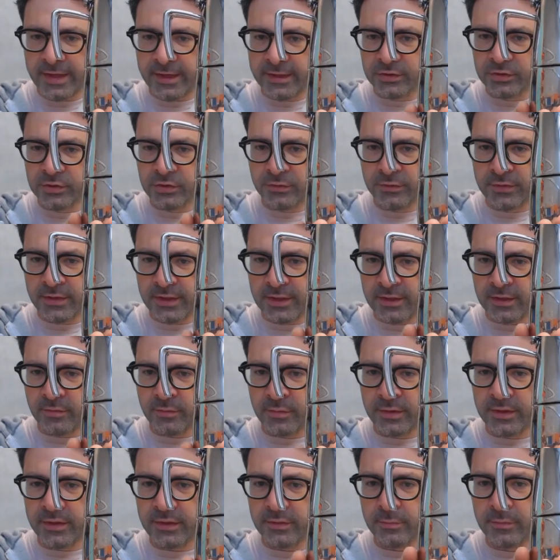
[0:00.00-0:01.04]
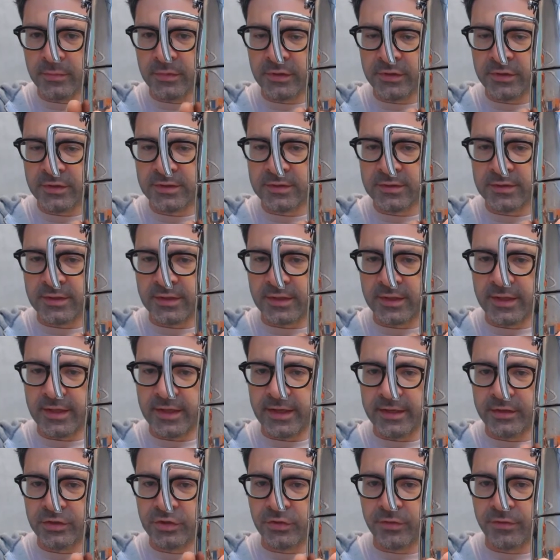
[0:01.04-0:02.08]
edge of the element meets the
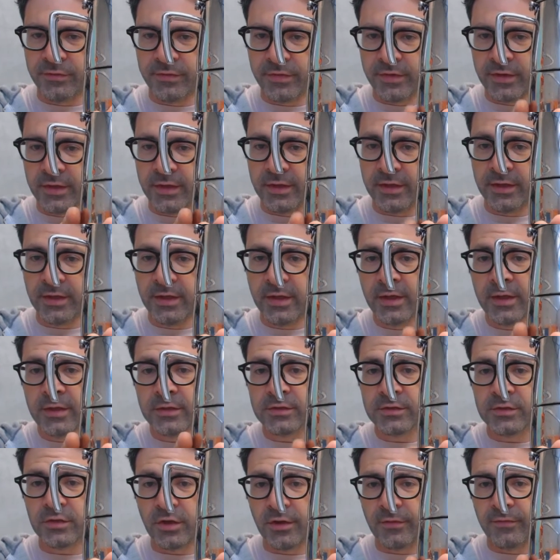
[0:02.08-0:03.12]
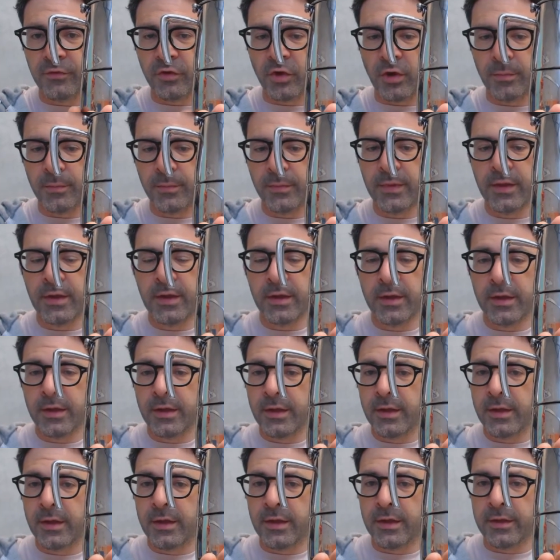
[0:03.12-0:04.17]
edge of the stove top.
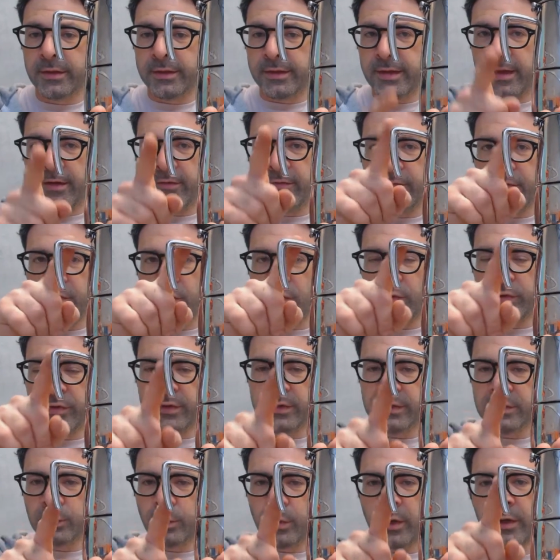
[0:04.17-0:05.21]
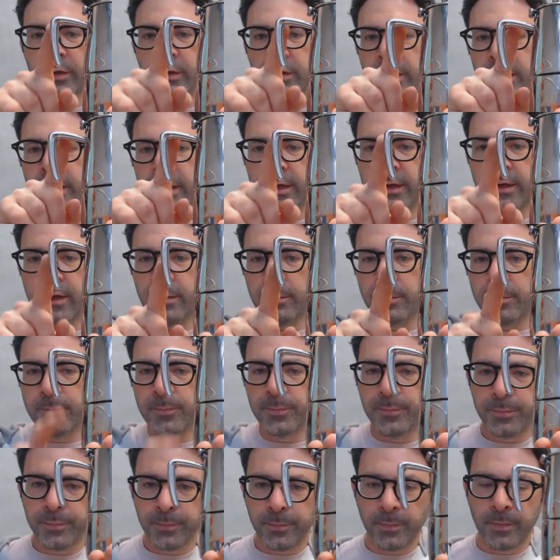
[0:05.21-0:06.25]
Therefore, this won't heat up.
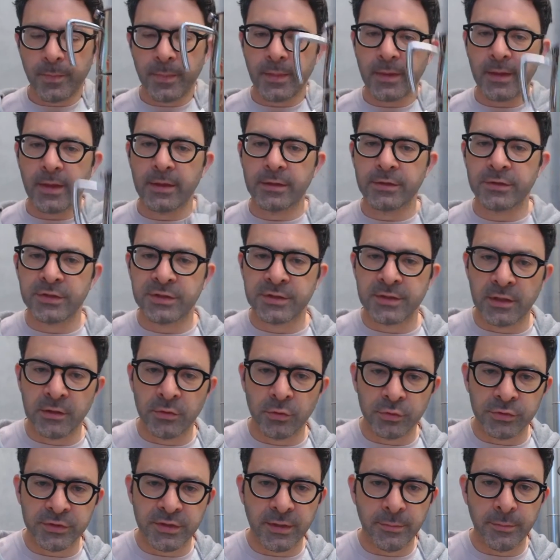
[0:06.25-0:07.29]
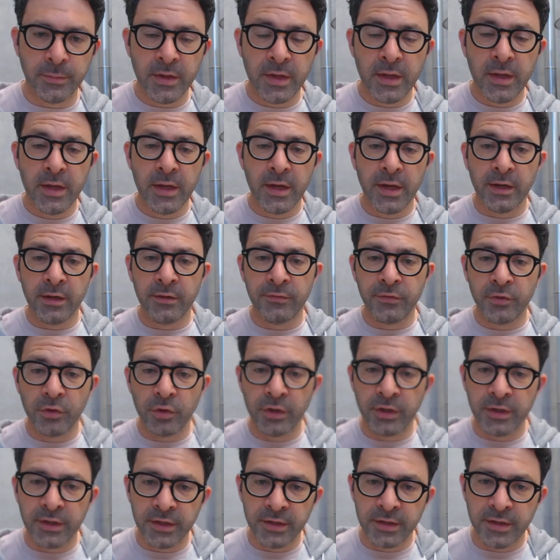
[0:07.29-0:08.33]
Just a little tip. And if you've
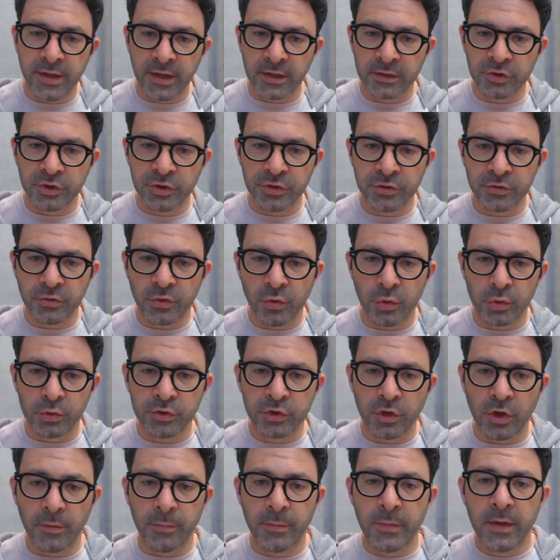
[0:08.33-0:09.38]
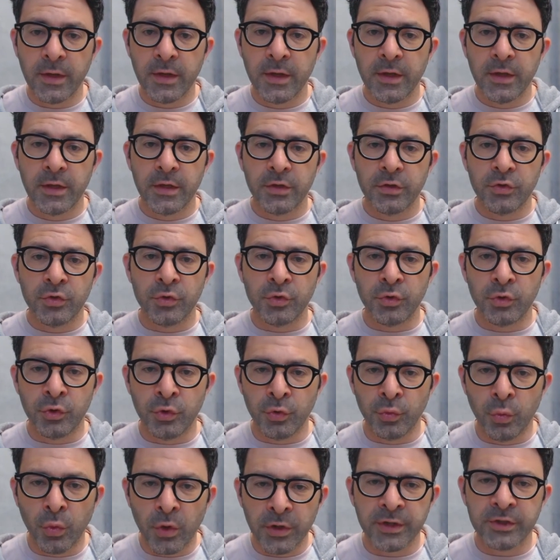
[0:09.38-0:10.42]
got an induction cooktop,
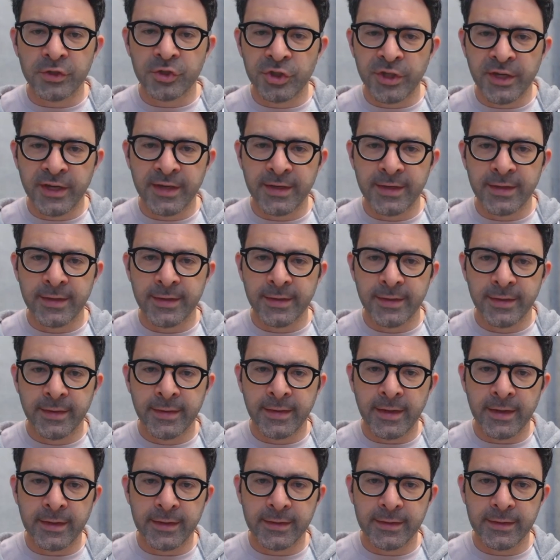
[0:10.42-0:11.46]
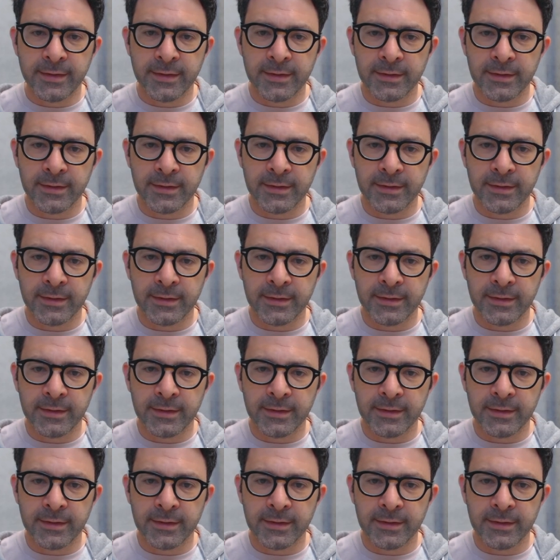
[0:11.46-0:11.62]
you want to check that